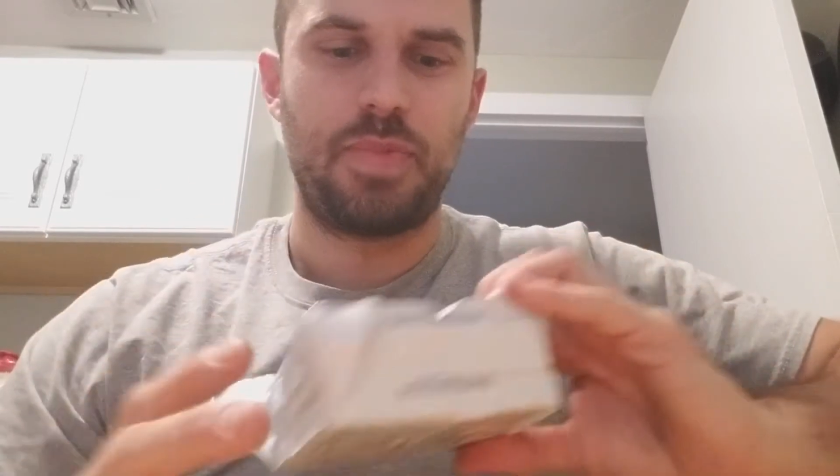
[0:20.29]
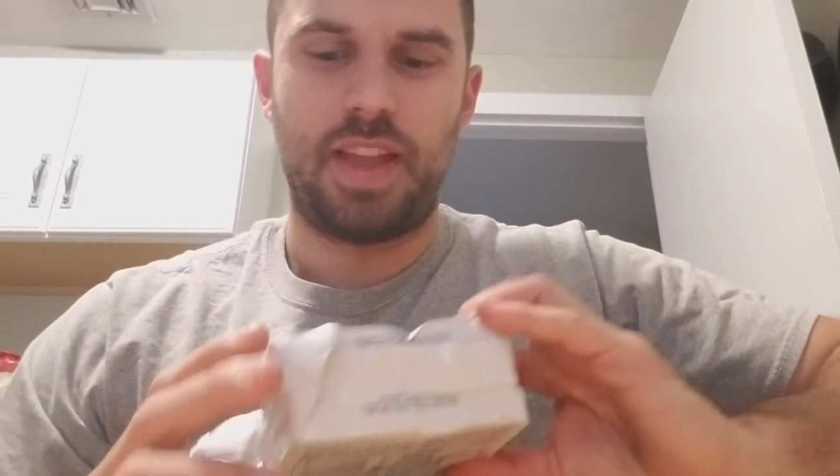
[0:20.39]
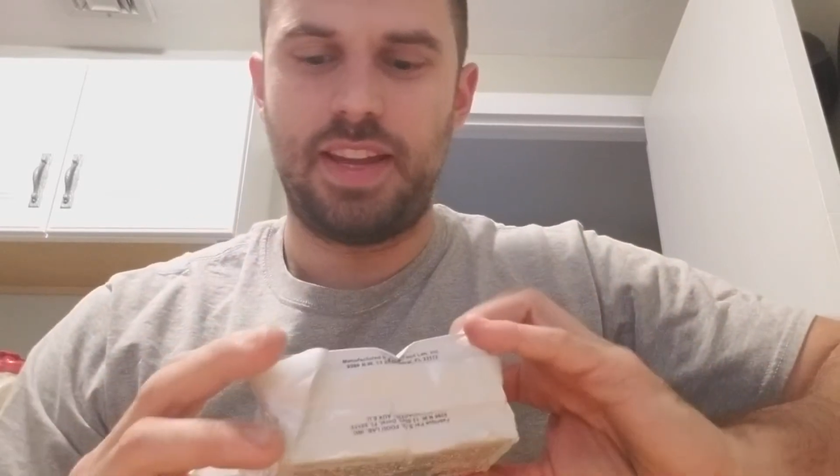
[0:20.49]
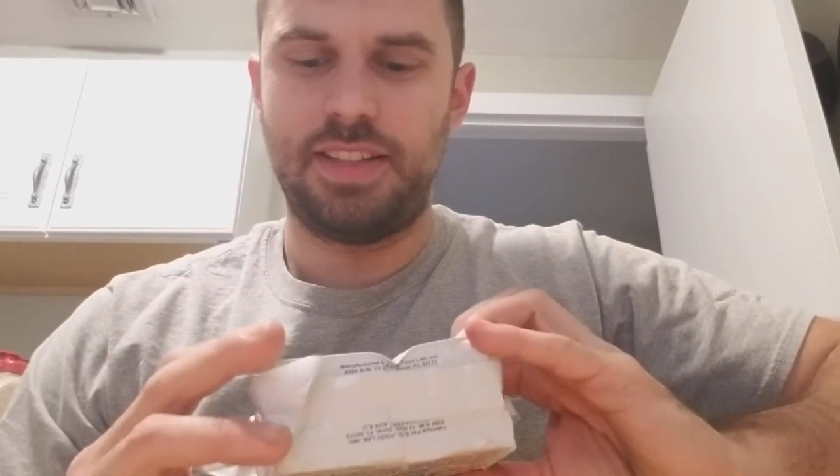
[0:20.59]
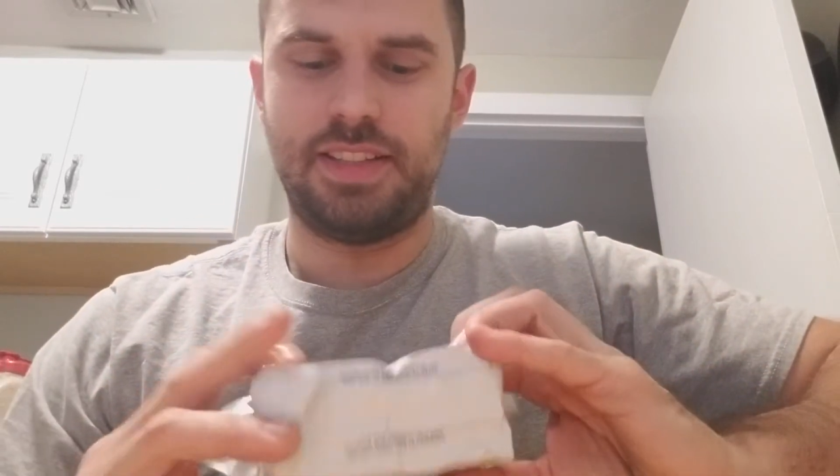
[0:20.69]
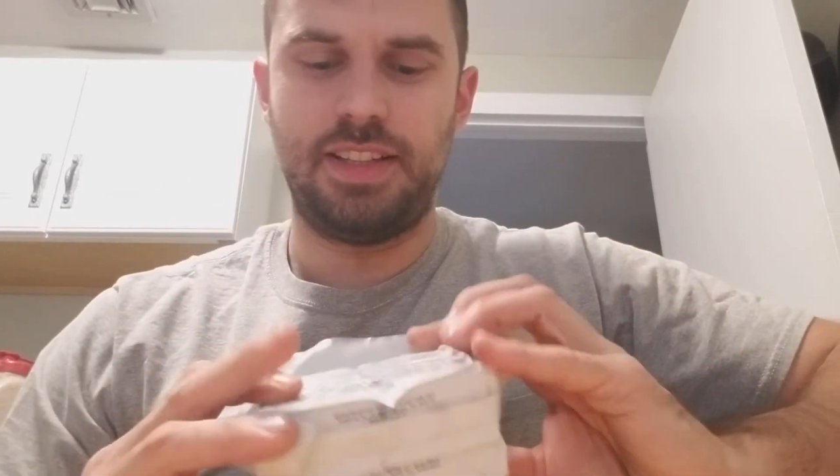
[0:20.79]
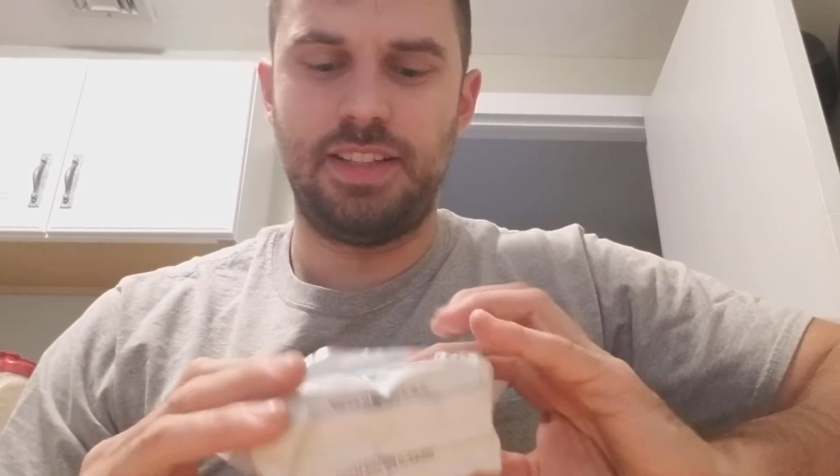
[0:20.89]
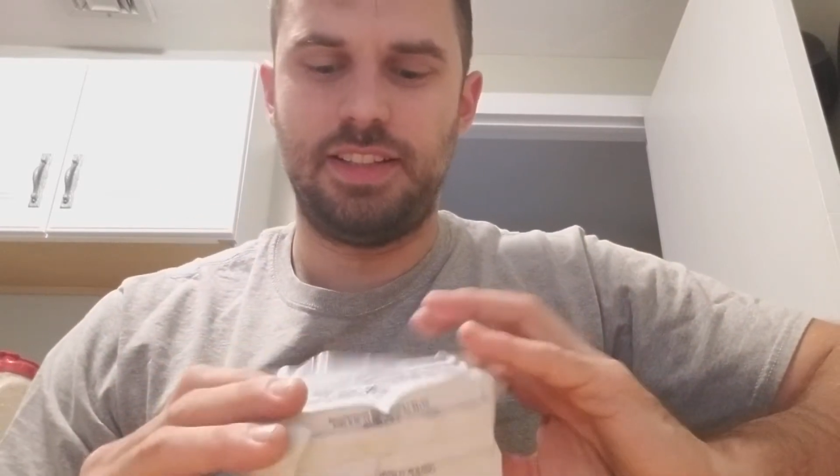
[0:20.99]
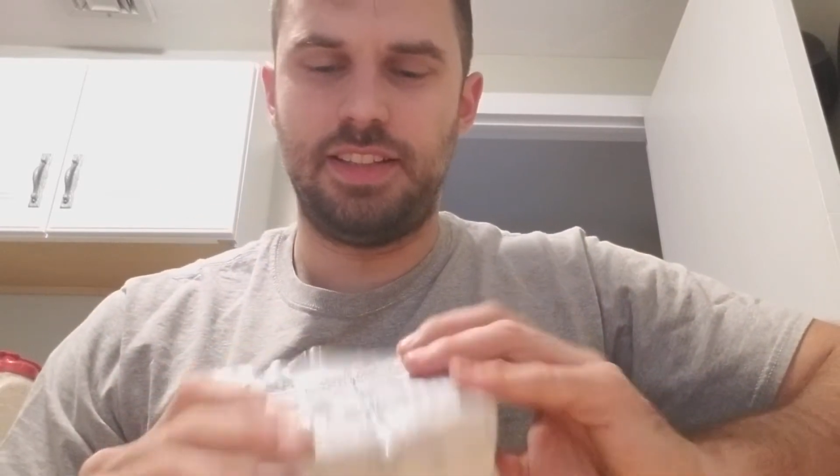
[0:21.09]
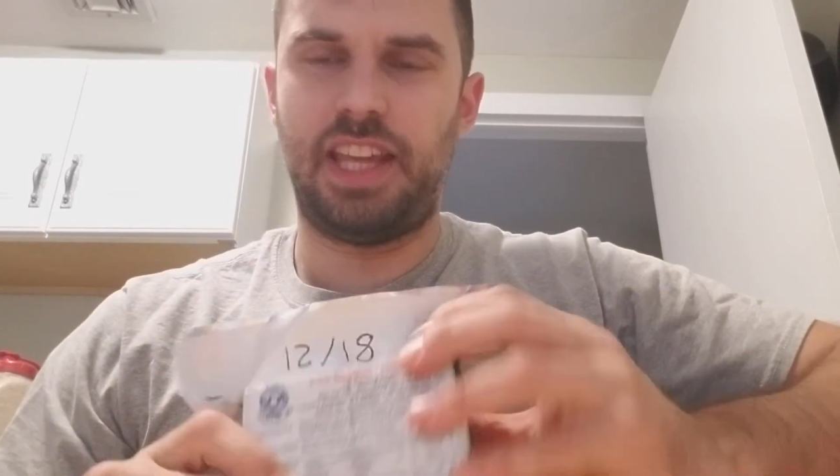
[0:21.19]
and it's a
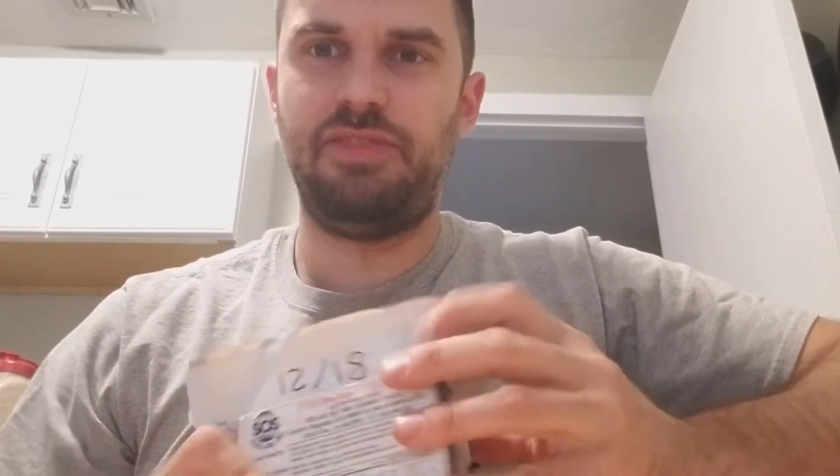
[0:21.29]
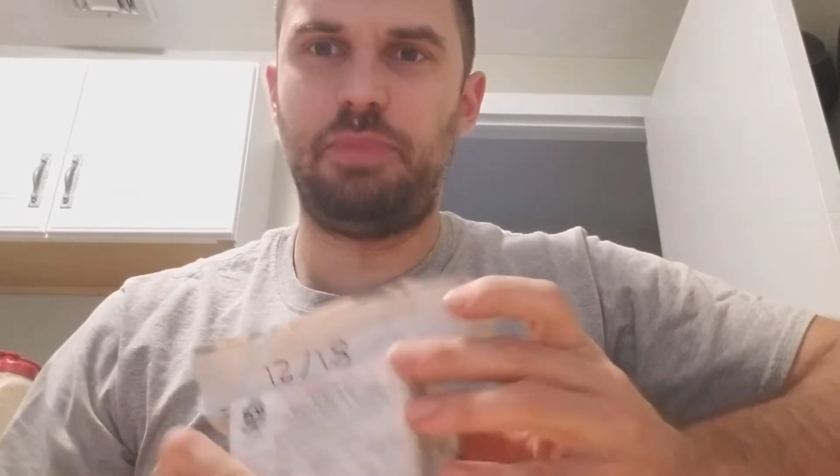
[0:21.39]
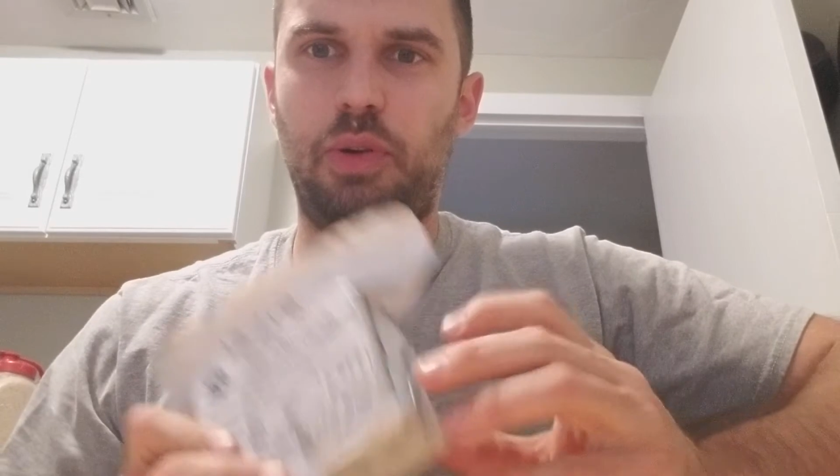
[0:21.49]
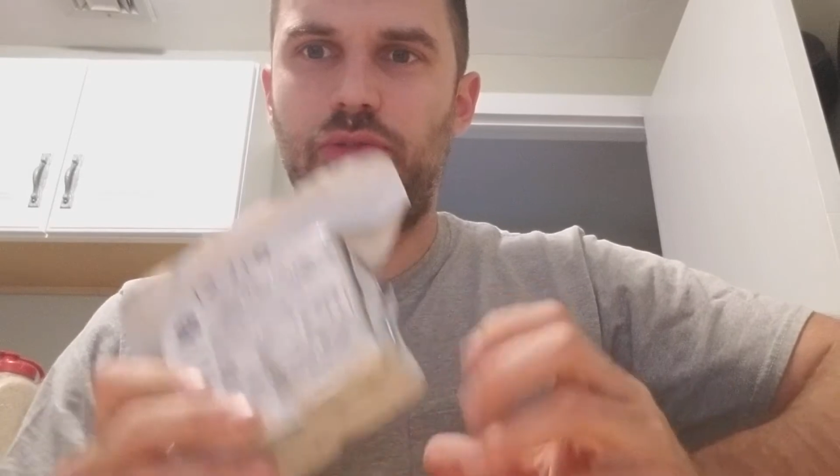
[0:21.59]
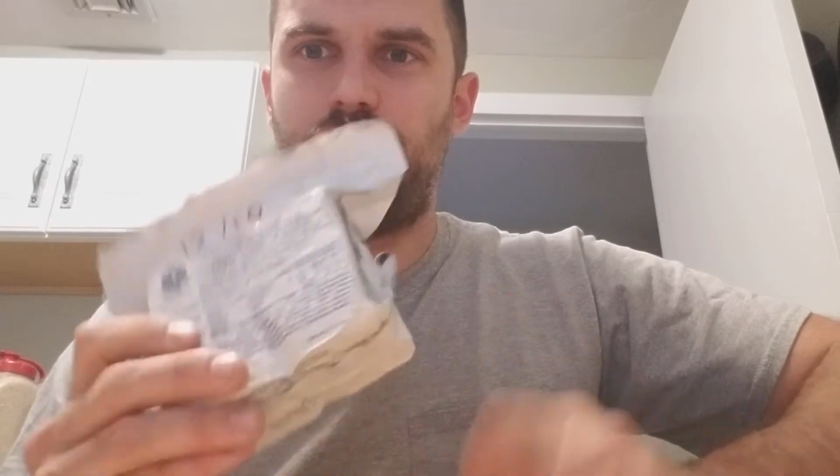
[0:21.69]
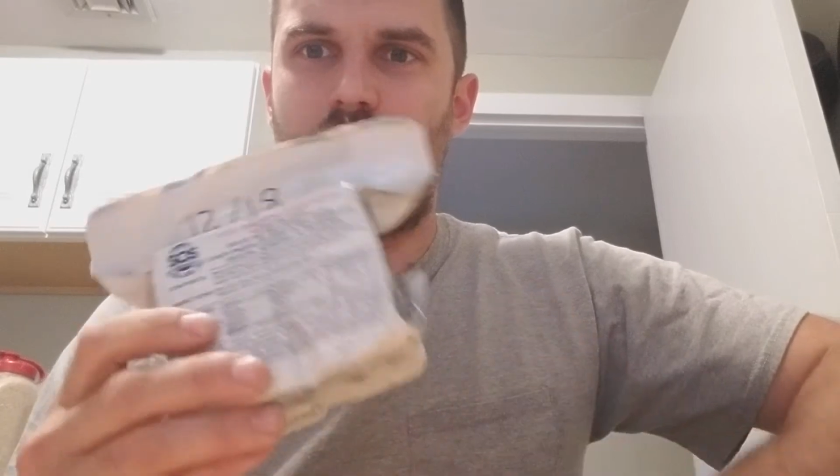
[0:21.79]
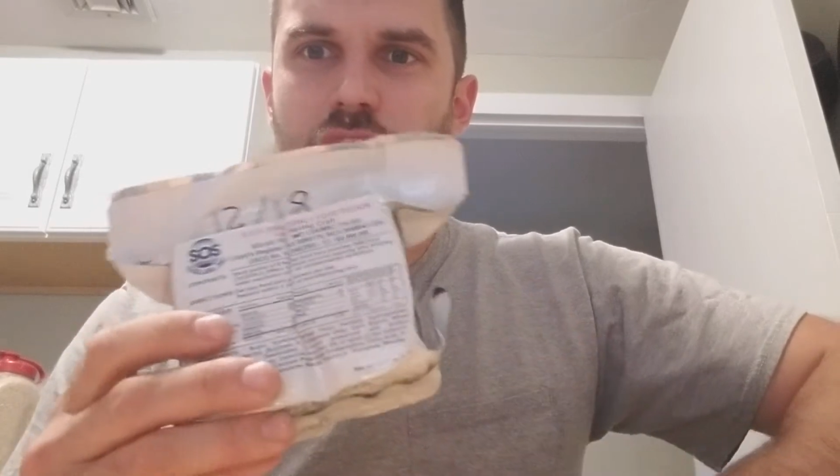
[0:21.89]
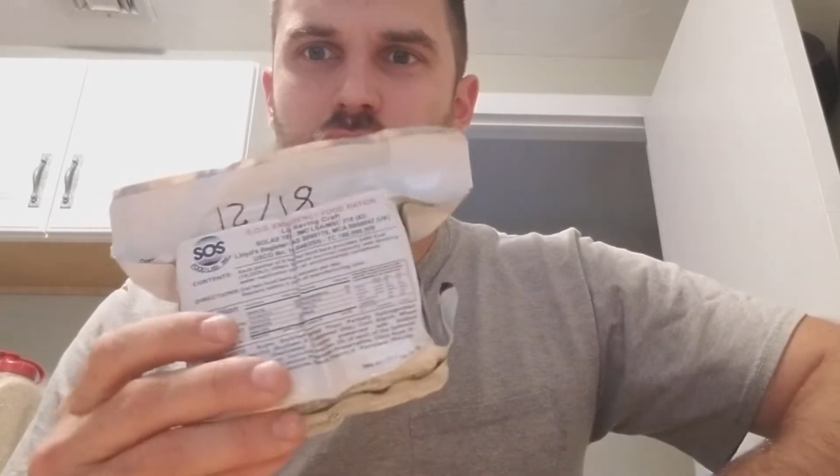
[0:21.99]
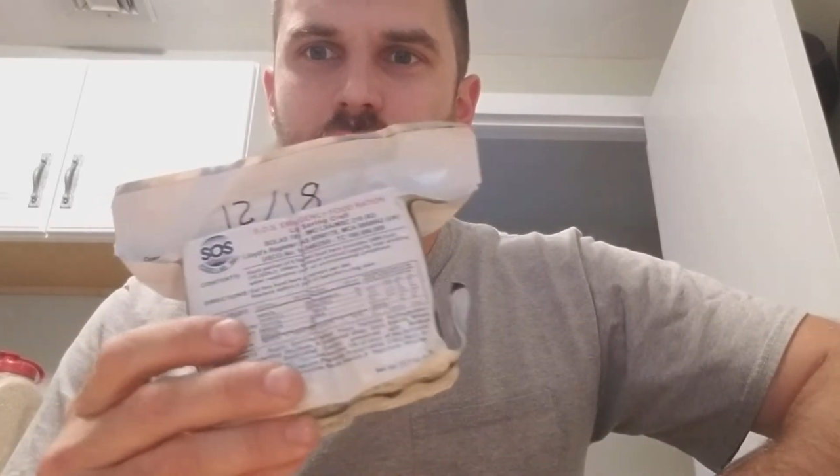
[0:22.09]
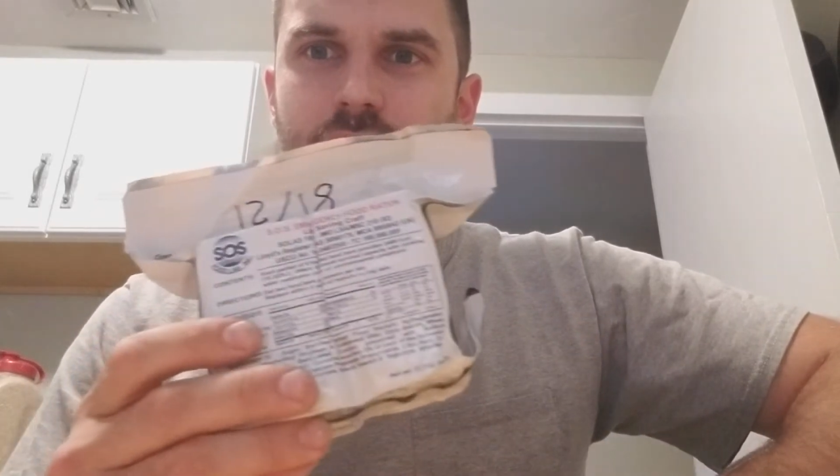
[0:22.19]
lifeboat
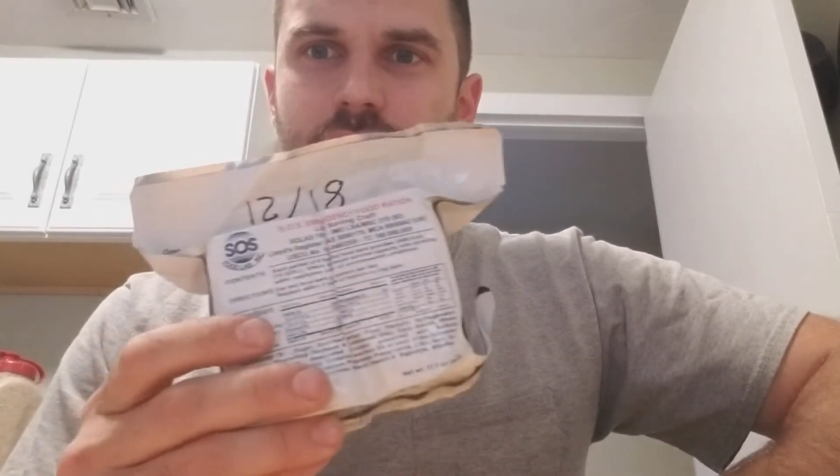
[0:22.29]
ration.